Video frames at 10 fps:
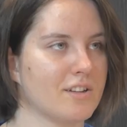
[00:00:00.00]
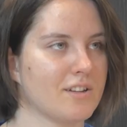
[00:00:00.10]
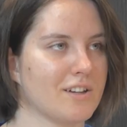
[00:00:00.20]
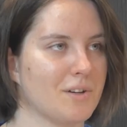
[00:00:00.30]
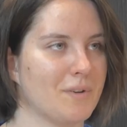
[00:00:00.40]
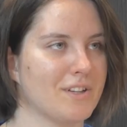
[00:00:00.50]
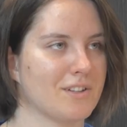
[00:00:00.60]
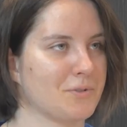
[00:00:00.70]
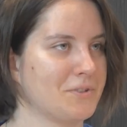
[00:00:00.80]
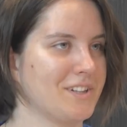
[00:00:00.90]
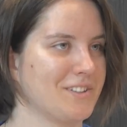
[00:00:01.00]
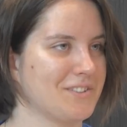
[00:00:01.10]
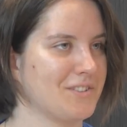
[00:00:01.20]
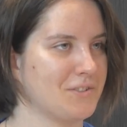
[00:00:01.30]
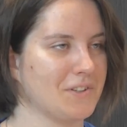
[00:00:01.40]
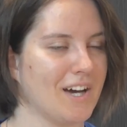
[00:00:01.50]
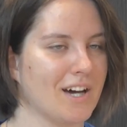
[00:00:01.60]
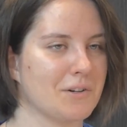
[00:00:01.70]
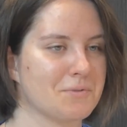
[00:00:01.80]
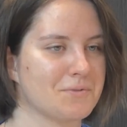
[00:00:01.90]
I mean, it's really good to
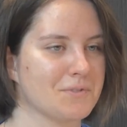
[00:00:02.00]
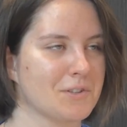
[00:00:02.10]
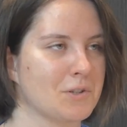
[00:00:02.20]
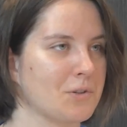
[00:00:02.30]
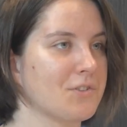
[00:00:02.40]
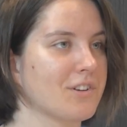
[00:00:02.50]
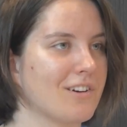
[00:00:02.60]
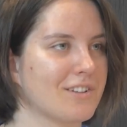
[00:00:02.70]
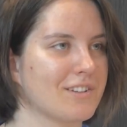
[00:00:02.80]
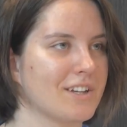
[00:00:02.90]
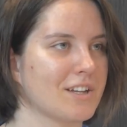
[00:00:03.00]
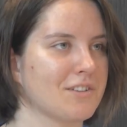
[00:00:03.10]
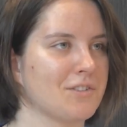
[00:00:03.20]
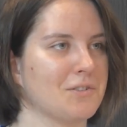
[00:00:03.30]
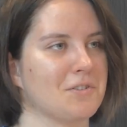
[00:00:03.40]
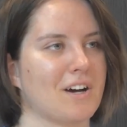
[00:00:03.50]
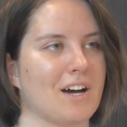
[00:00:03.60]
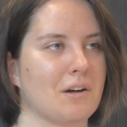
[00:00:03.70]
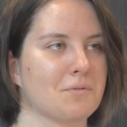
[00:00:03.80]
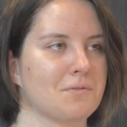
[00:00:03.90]
have closer contact, to
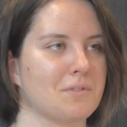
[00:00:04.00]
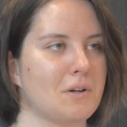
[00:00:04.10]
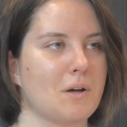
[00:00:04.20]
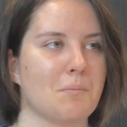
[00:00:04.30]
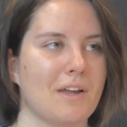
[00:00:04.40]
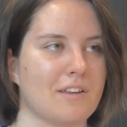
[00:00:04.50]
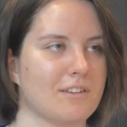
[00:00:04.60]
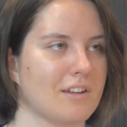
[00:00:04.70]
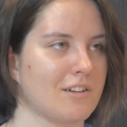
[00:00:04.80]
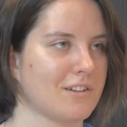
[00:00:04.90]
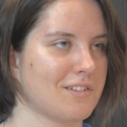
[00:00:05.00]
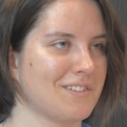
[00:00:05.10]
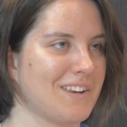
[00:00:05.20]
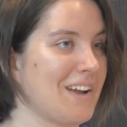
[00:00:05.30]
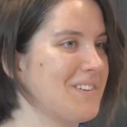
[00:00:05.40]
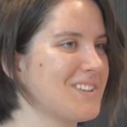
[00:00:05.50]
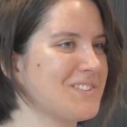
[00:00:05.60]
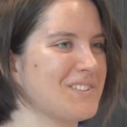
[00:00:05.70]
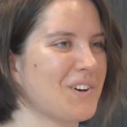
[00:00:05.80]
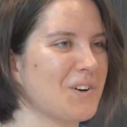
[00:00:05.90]
have a basic language
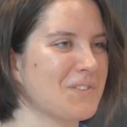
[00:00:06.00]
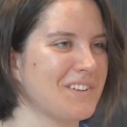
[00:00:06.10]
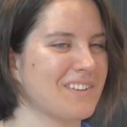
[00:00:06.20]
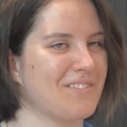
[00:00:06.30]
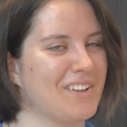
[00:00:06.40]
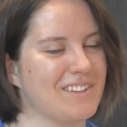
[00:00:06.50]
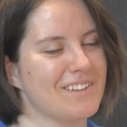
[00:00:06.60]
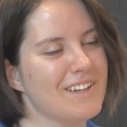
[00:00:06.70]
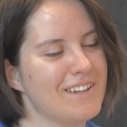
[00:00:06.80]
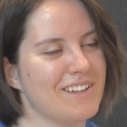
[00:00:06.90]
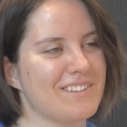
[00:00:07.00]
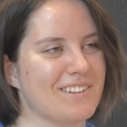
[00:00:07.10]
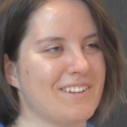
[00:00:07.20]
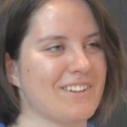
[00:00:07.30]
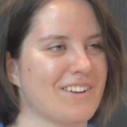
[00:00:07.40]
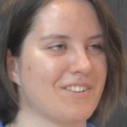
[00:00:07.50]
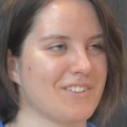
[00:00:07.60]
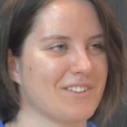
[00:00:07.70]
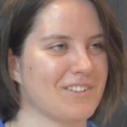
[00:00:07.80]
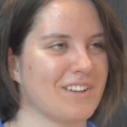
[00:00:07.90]
to talk with. I mean, it's an
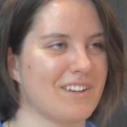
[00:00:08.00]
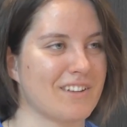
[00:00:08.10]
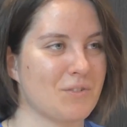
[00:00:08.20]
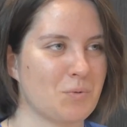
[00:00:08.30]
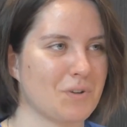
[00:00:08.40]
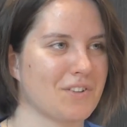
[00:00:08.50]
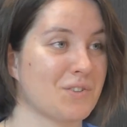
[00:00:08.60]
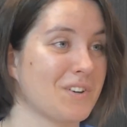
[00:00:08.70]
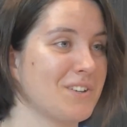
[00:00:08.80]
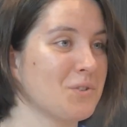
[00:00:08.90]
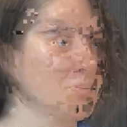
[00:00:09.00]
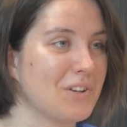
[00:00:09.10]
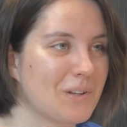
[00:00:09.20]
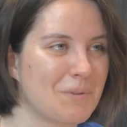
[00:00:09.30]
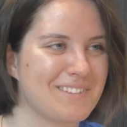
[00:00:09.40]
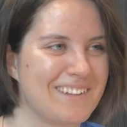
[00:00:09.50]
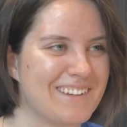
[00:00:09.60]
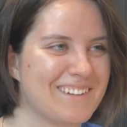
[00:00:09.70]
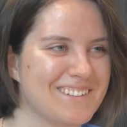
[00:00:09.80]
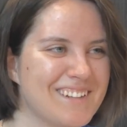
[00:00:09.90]
international studies, everyone is trying to speak the best
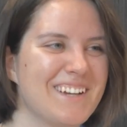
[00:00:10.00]
English.